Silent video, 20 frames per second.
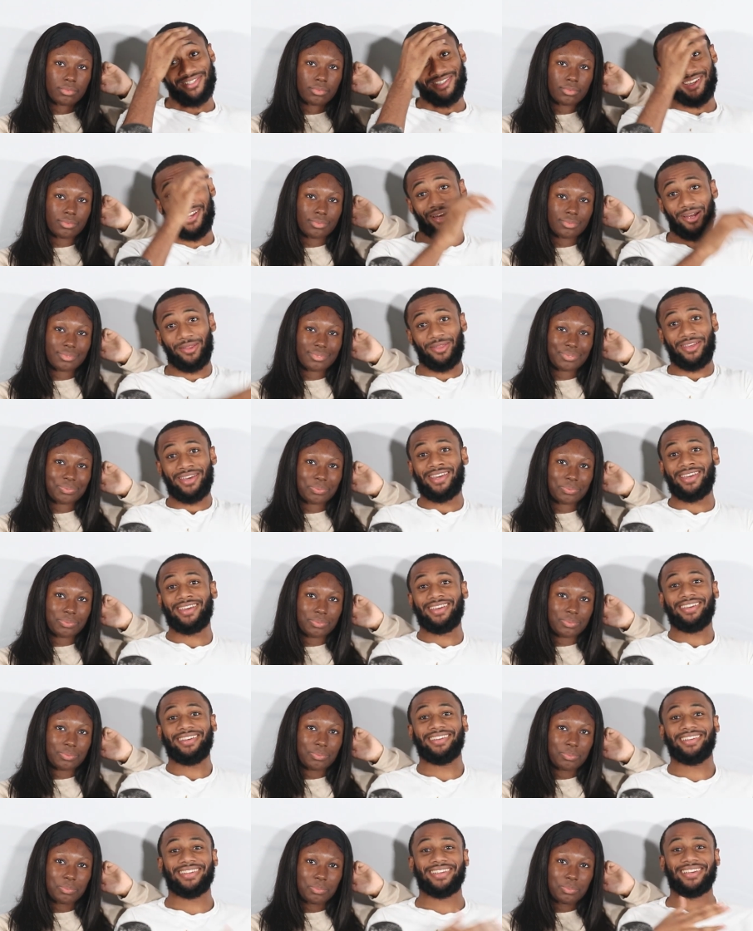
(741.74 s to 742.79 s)
Speaker 1: see how
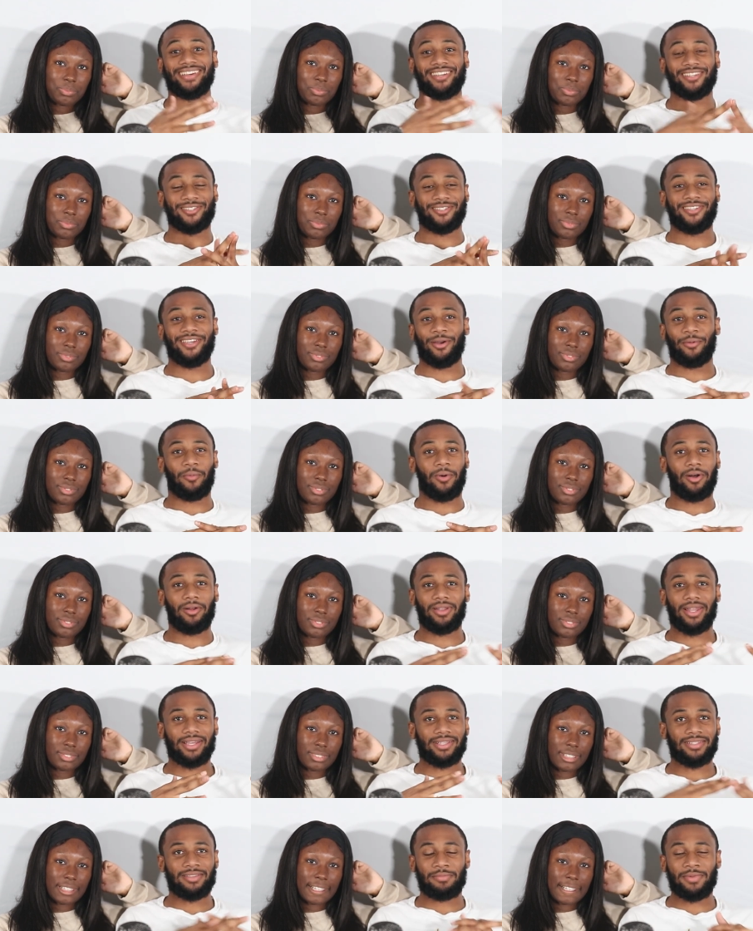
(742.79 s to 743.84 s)
they, cause yeah,
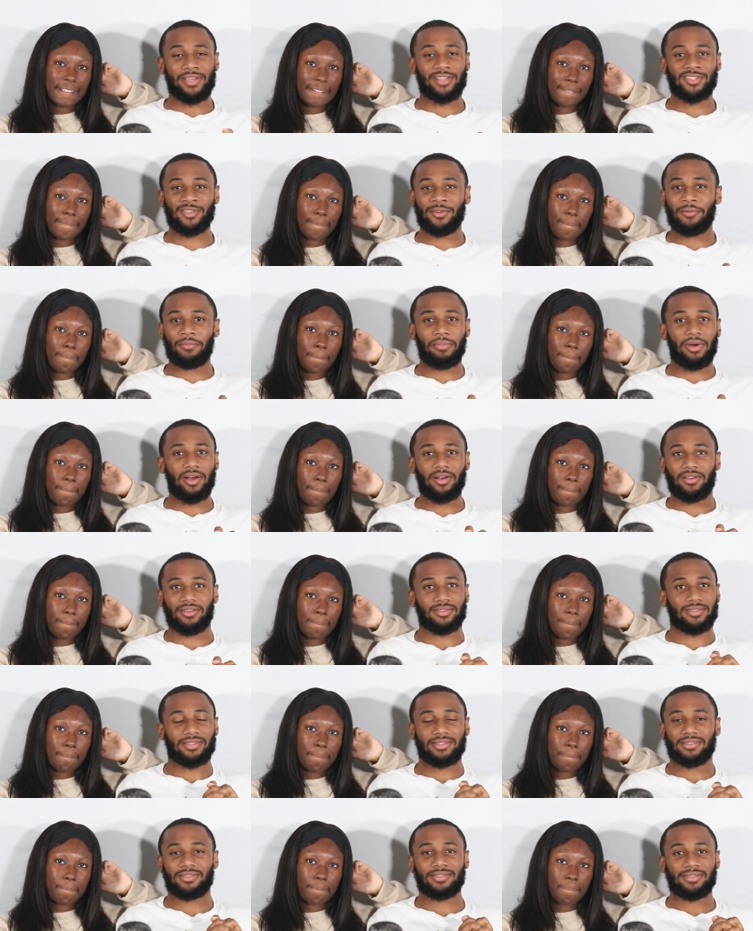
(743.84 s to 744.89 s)
Walt likes to be his own
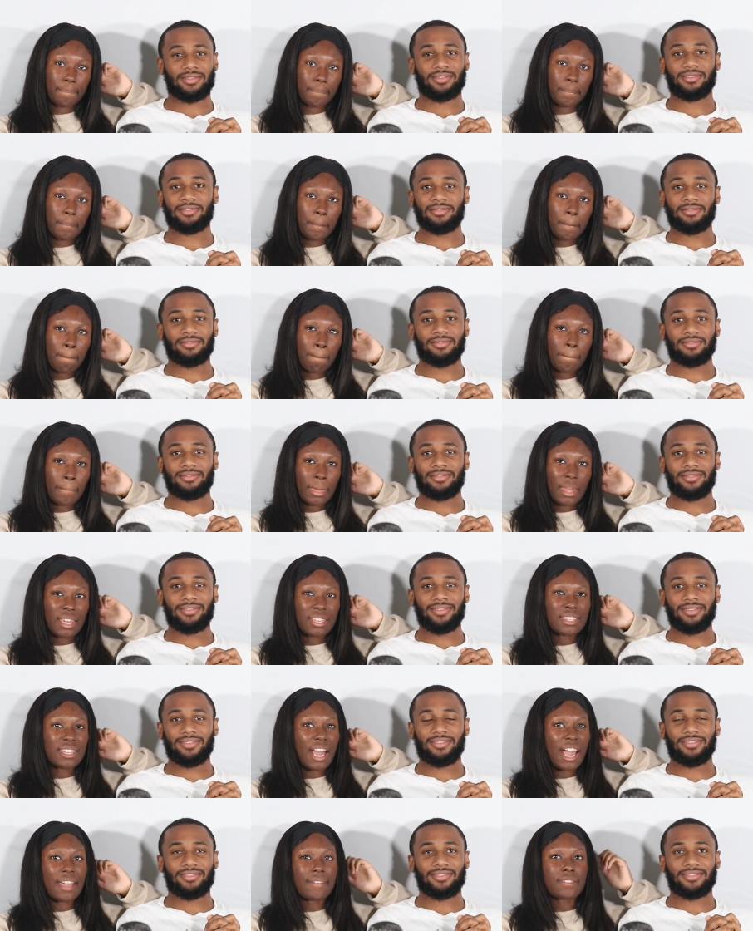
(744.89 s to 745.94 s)
boss.
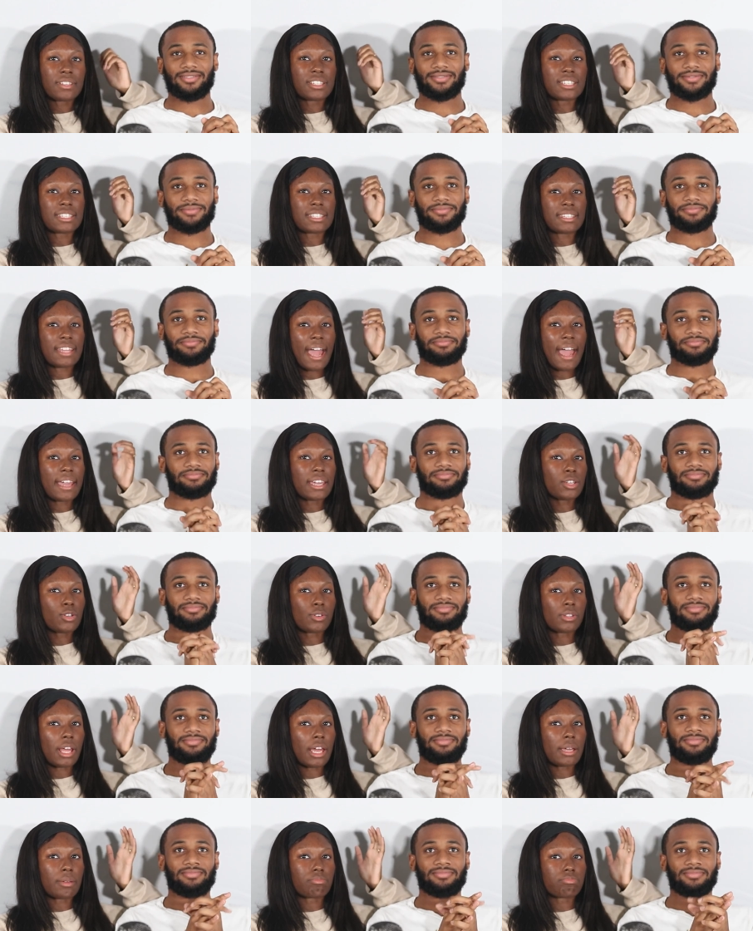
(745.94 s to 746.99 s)
Speaker 2: It's not even just that he
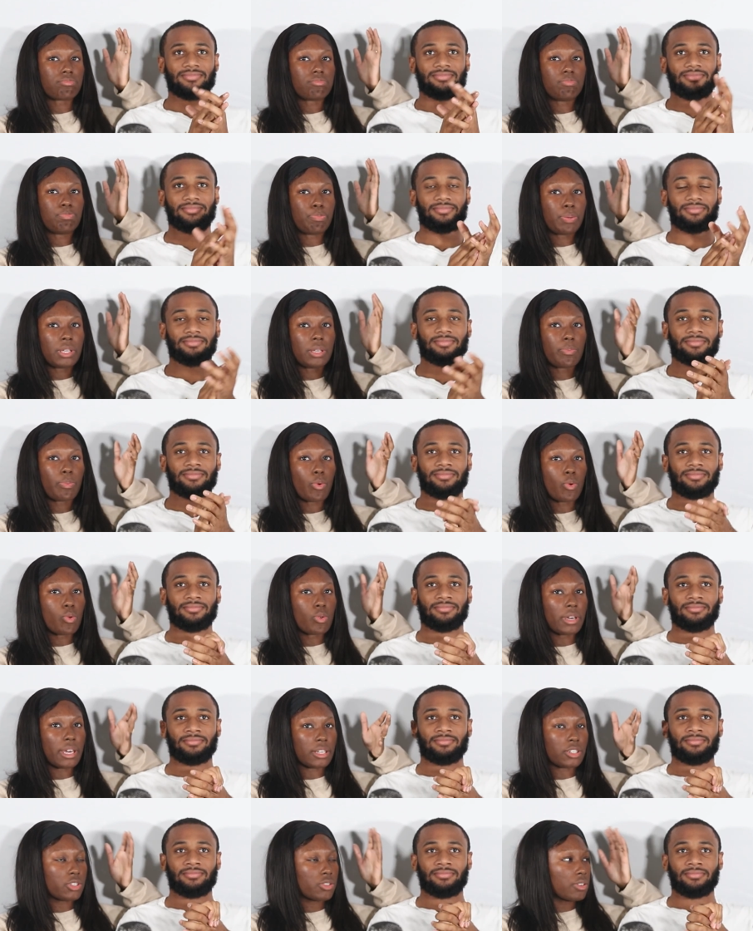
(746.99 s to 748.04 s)
don't like people
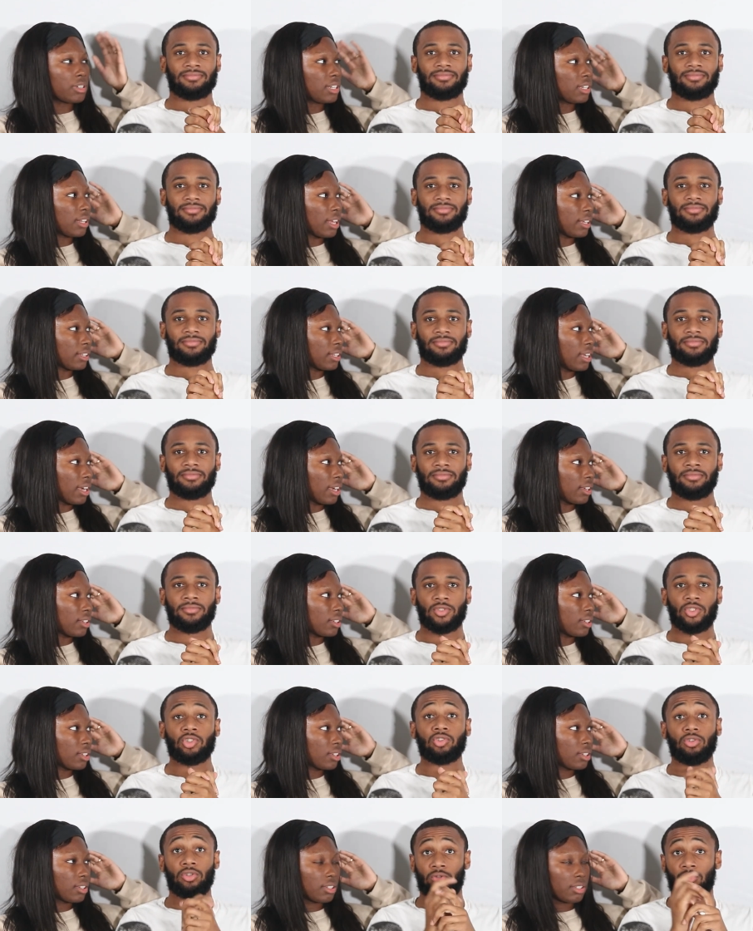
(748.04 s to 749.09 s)
who get treated like
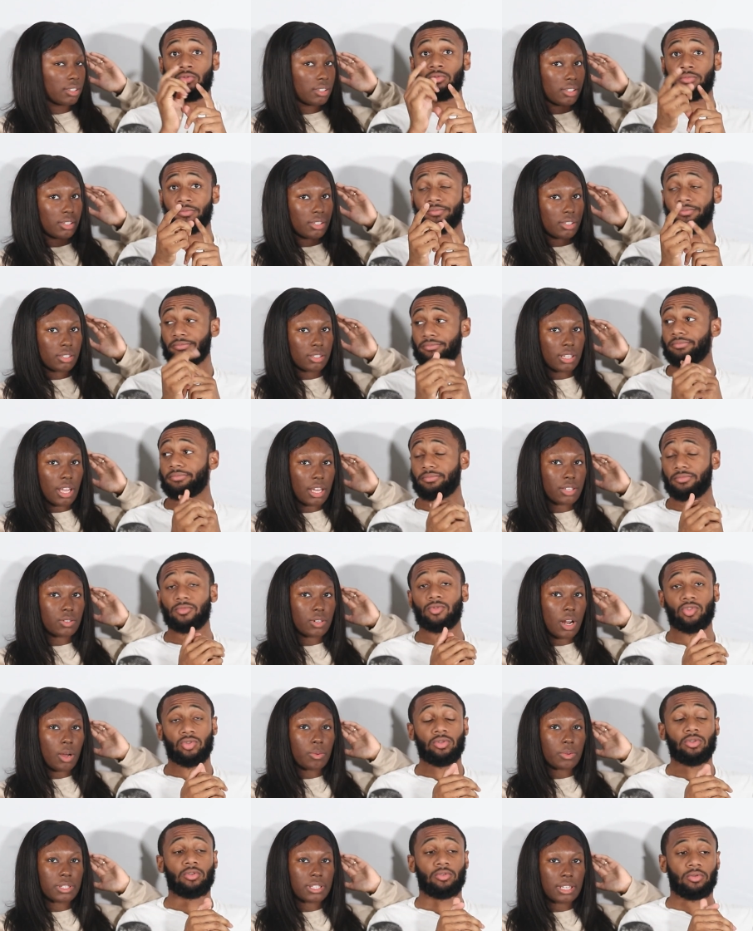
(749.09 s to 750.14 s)
that. True. That's
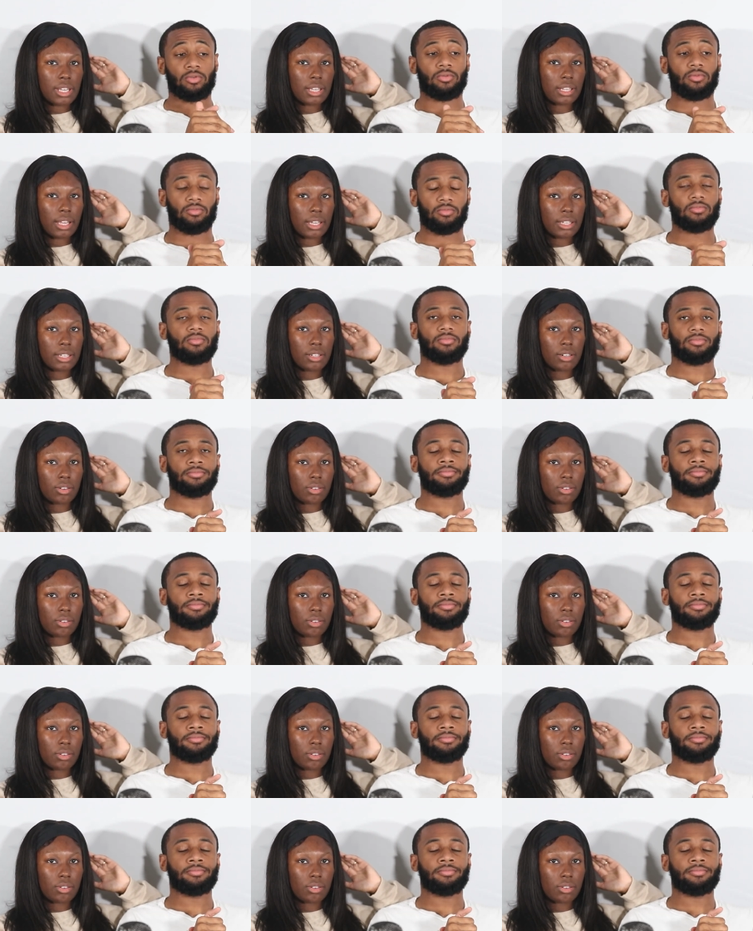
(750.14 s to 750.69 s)
what True. I was saying. Like he